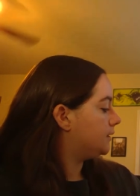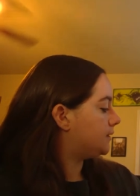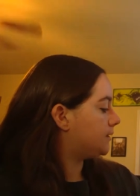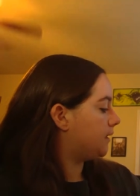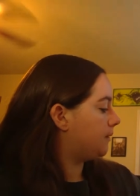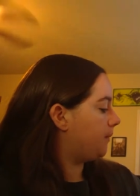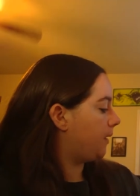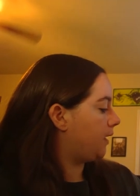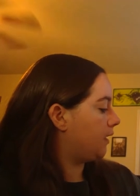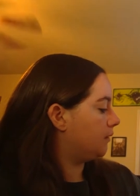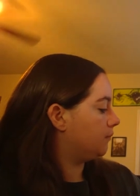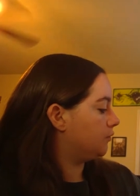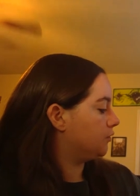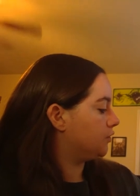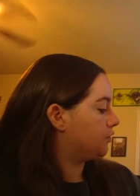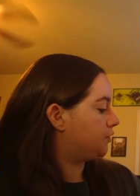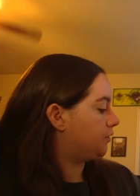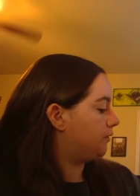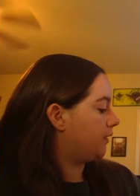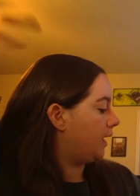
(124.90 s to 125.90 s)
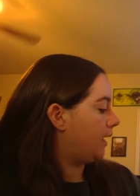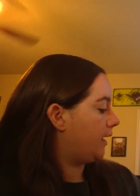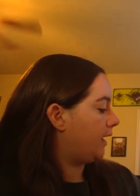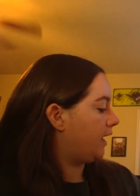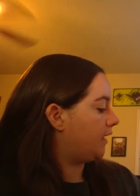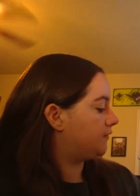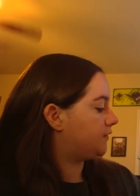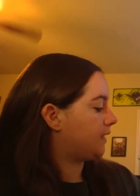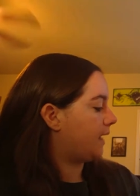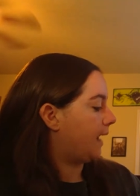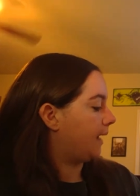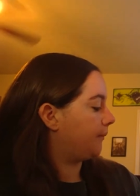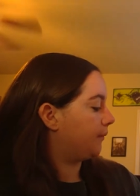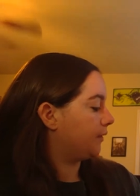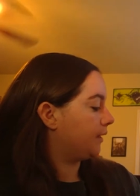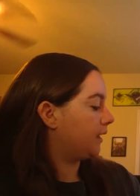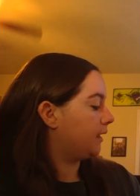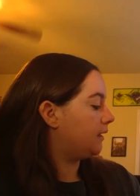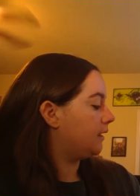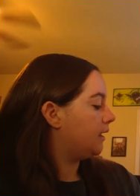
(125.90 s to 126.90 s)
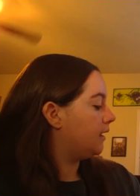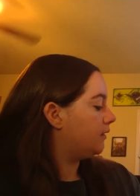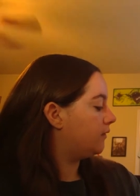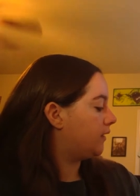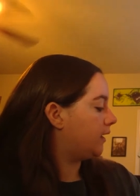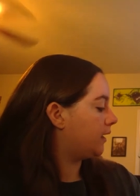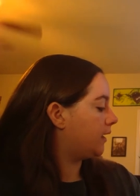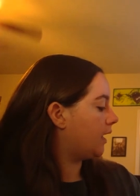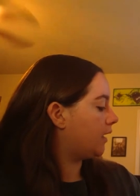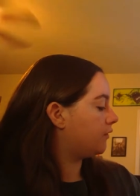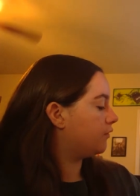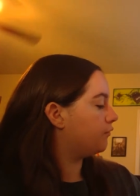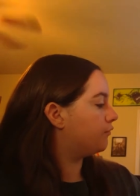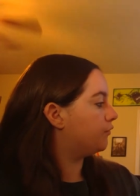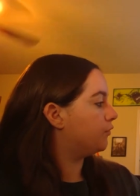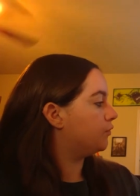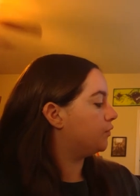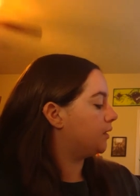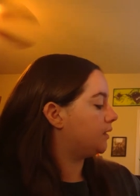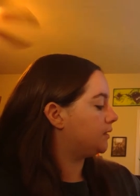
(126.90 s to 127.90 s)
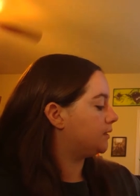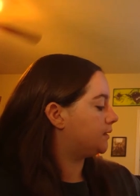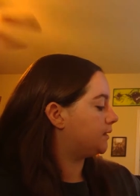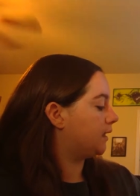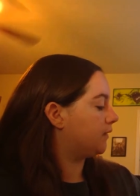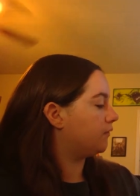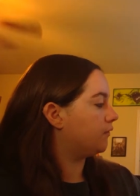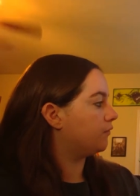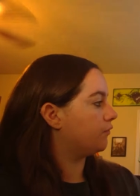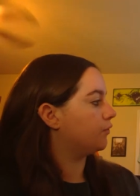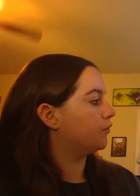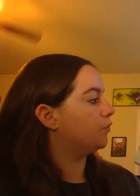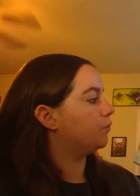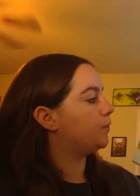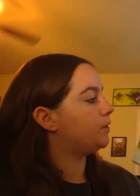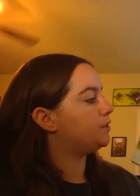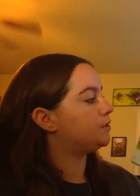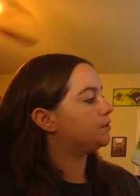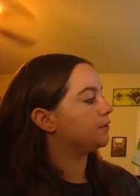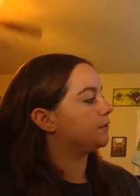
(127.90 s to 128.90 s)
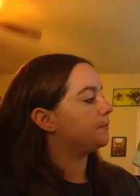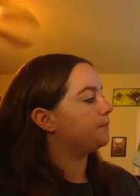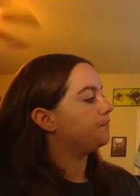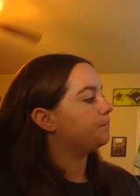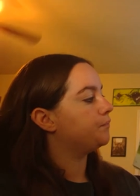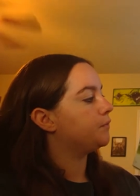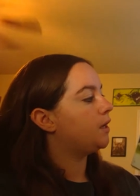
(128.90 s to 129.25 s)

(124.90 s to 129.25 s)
Some animals do not have to hibernate. They gather food and save it for the winter.